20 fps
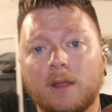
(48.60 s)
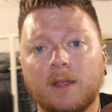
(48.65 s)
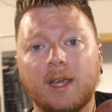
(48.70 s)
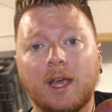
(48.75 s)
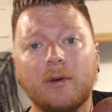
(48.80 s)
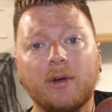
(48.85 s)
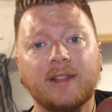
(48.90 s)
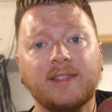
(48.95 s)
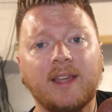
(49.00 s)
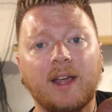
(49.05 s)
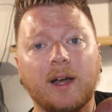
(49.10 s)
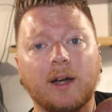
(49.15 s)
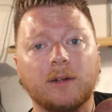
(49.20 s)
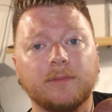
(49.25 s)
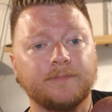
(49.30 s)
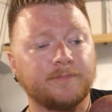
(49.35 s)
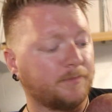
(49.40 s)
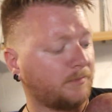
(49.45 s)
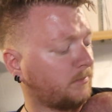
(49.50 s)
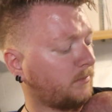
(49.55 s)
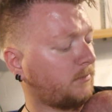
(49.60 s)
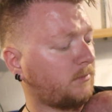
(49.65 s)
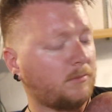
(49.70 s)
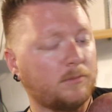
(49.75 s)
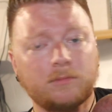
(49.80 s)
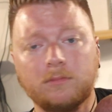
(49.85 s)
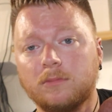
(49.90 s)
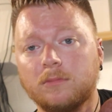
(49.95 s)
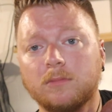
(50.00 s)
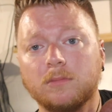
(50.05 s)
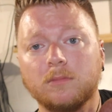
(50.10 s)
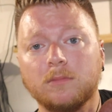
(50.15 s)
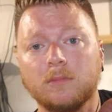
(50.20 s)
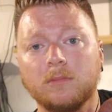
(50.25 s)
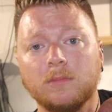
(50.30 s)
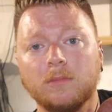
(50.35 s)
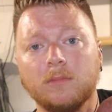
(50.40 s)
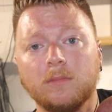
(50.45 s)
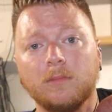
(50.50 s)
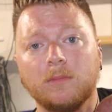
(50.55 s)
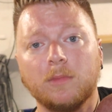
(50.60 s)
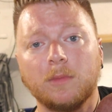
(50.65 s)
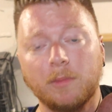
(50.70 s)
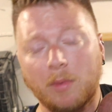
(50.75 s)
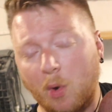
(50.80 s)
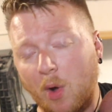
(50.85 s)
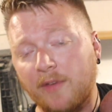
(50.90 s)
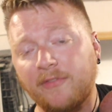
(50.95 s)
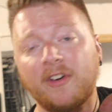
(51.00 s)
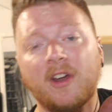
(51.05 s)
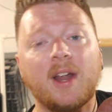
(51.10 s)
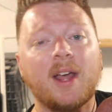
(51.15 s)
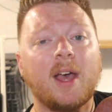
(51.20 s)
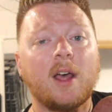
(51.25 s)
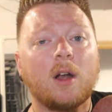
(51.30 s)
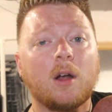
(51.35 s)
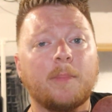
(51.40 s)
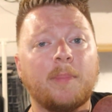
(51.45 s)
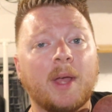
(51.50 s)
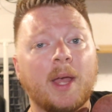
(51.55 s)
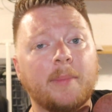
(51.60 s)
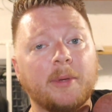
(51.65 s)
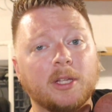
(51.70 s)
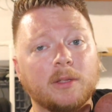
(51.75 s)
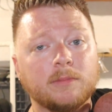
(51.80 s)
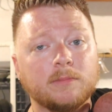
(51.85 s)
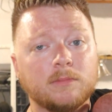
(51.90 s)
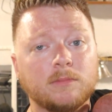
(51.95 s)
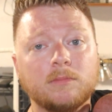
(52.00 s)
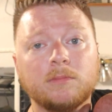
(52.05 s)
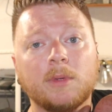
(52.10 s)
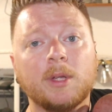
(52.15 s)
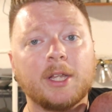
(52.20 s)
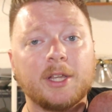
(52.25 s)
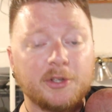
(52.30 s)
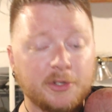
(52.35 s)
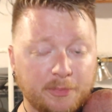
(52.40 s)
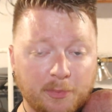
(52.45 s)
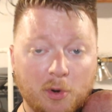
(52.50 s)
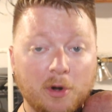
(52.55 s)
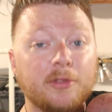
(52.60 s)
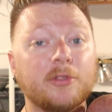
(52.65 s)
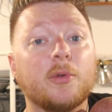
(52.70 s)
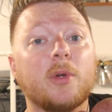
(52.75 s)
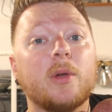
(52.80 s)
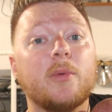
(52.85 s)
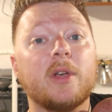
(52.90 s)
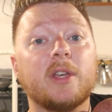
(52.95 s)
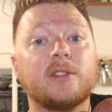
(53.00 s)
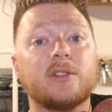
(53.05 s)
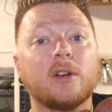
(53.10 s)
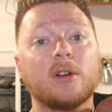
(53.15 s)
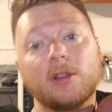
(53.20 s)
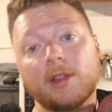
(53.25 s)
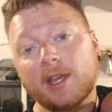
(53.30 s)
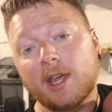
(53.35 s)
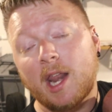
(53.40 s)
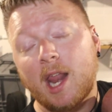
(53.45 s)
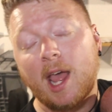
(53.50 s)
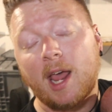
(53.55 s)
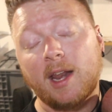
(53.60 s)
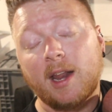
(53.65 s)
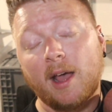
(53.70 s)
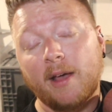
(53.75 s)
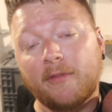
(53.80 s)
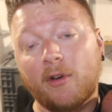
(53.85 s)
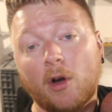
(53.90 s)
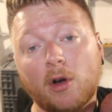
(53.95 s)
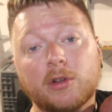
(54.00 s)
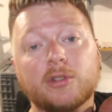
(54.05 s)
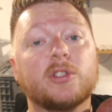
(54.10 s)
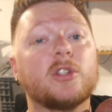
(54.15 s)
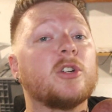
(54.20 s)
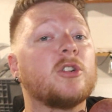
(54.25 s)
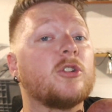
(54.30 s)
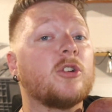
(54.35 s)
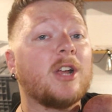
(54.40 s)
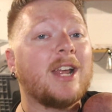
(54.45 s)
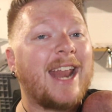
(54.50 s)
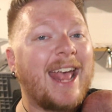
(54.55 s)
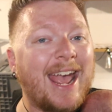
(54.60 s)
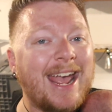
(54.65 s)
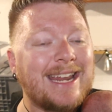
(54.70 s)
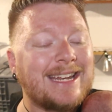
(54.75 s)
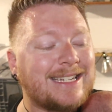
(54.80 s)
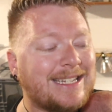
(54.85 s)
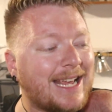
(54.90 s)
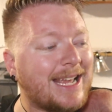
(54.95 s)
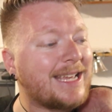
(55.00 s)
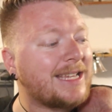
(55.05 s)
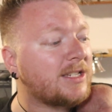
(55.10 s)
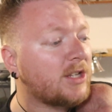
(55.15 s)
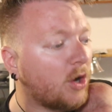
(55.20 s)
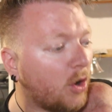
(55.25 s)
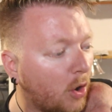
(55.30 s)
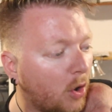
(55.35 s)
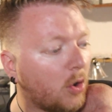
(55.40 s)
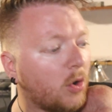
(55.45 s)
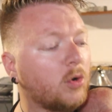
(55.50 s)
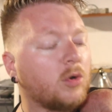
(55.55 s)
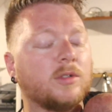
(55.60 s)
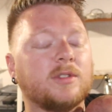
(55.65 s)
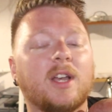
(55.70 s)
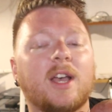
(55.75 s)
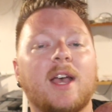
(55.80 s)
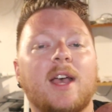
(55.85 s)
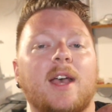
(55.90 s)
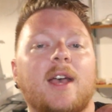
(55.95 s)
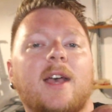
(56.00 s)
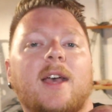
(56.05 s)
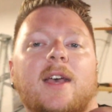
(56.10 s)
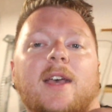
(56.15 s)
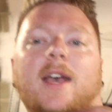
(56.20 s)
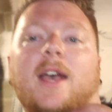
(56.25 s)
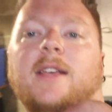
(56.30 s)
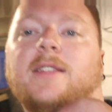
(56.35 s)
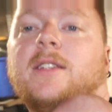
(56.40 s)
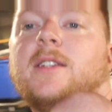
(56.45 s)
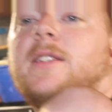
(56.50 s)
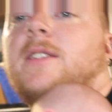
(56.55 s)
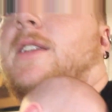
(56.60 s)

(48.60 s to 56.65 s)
Yeah, right there. My wife and I had our baby. He was born 3 weeks early and had to have heart surgery at 8 days old. As you